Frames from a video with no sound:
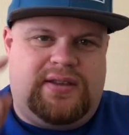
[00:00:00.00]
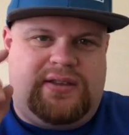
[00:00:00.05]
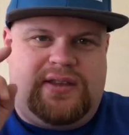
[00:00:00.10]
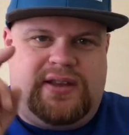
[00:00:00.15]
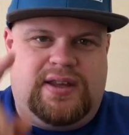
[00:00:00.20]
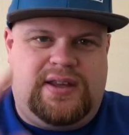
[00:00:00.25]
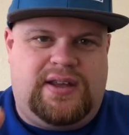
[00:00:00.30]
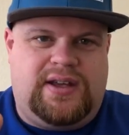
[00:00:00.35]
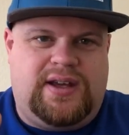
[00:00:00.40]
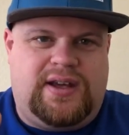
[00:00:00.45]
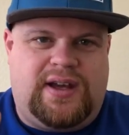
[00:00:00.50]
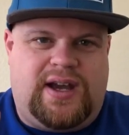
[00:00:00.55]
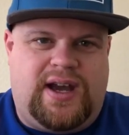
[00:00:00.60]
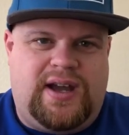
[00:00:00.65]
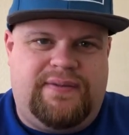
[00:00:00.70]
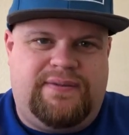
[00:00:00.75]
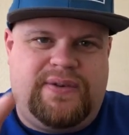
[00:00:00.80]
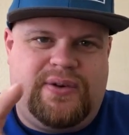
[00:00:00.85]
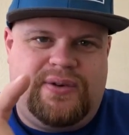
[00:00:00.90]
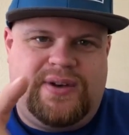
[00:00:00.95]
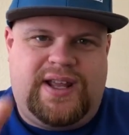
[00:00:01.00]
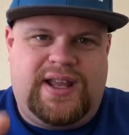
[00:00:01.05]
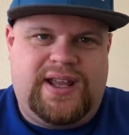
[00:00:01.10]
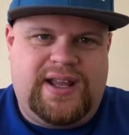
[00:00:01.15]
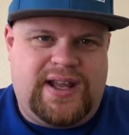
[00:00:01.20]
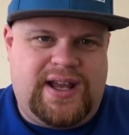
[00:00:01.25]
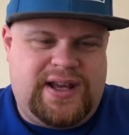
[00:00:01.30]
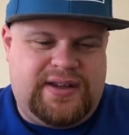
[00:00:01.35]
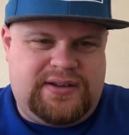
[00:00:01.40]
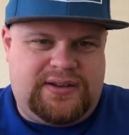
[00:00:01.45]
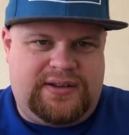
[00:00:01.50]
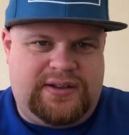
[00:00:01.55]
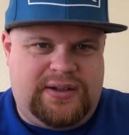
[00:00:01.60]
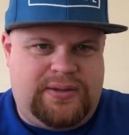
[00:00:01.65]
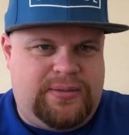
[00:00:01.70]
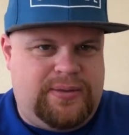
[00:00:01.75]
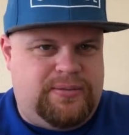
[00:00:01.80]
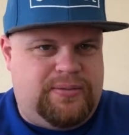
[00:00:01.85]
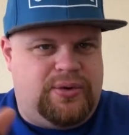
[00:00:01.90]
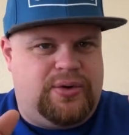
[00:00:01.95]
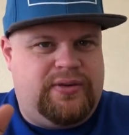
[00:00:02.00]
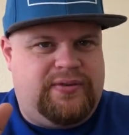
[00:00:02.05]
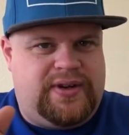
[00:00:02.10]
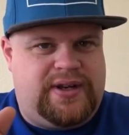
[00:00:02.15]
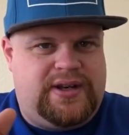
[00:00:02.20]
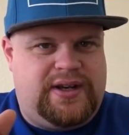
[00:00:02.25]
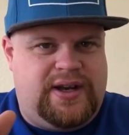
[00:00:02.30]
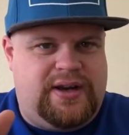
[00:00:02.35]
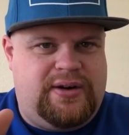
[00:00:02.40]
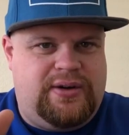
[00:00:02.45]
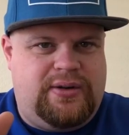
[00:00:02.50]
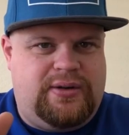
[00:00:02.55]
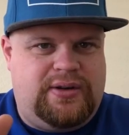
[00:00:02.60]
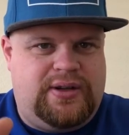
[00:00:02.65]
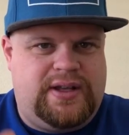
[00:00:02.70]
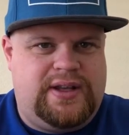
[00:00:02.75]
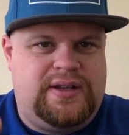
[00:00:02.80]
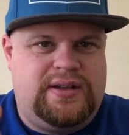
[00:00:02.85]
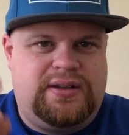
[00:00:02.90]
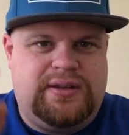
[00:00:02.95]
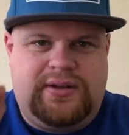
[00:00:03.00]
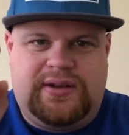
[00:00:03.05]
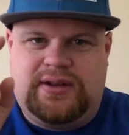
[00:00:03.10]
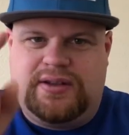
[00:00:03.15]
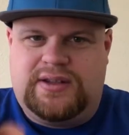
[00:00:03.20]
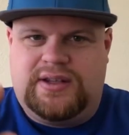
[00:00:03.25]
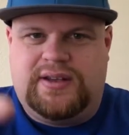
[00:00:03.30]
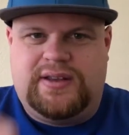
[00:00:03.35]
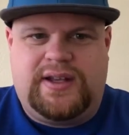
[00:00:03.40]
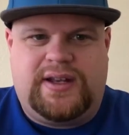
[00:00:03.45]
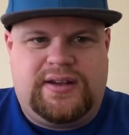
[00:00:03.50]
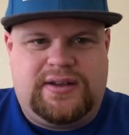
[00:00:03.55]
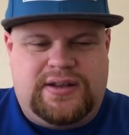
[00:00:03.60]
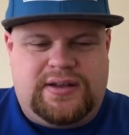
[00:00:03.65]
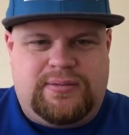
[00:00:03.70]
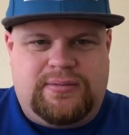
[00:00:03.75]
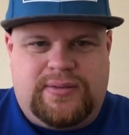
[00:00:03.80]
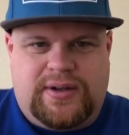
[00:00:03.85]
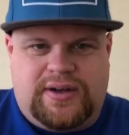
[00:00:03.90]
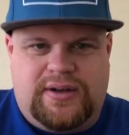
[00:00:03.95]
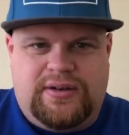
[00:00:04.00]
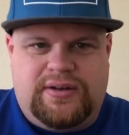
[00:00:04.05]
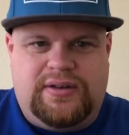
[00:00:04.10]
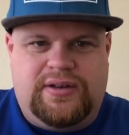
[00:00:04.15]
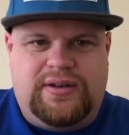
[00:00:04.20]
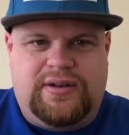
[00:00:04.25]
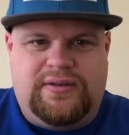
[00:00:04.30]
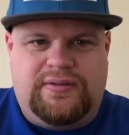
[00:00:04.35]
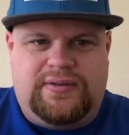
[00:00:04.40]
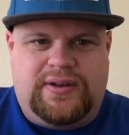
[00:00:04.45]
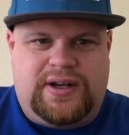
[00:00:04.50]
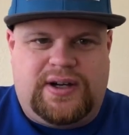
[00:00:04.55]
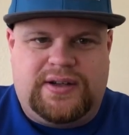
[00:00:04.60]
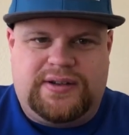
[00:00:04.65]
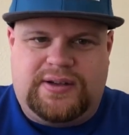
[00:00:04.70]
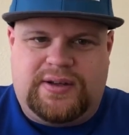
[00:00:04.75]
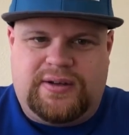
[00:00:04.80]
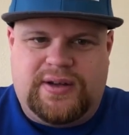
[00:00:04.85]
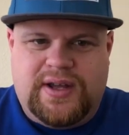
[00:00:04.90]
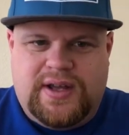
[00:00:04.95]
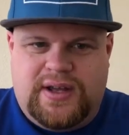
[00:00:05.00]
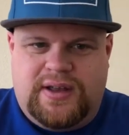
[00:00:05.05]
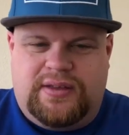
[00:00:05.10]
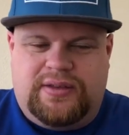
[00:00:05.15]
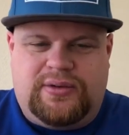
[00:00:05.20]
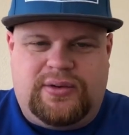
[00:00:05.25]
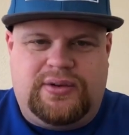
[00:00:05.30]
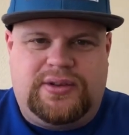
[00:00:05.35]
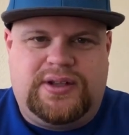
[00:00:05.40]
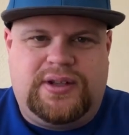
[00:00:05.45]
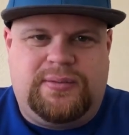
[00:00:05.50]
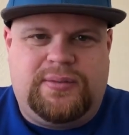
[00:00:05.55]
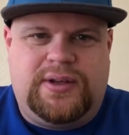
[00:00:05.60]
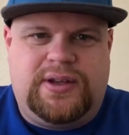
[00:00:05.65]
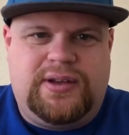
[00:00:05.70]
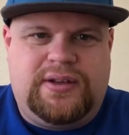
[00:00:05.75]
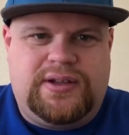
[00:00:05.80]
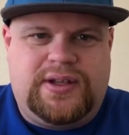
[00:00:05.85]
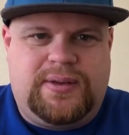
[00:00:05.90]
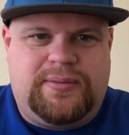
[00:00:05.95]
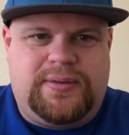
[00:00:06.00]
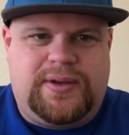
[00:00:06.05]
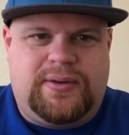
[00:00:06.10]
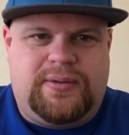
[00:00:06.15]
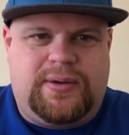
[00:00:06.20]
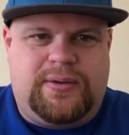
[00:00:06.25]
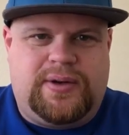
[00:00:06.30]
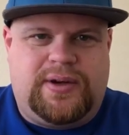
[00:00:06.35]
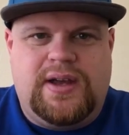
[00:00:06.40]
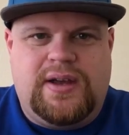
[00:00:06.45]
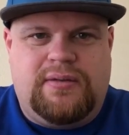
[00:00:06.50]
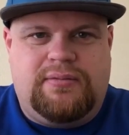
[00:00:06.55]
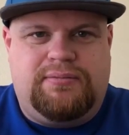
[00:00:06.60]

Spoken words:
The iPhone 8 has a little bit more of a narrow lens. You can see that on some of my earlier vlogs. I'll throw some of those up there while we're...